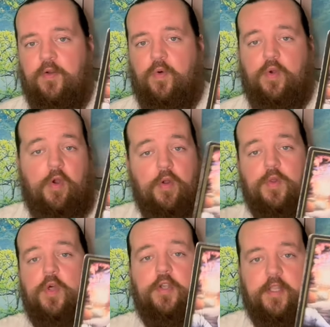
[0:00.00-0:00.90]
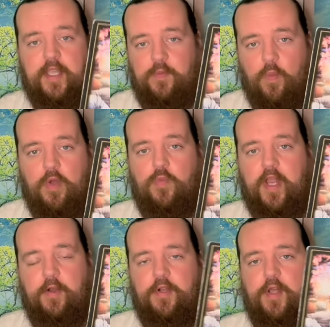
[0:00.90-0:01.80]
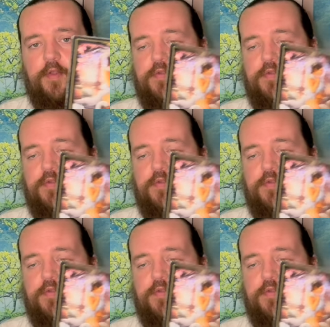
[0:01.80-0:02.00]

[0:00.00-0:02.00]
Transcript: or our look in one way or another.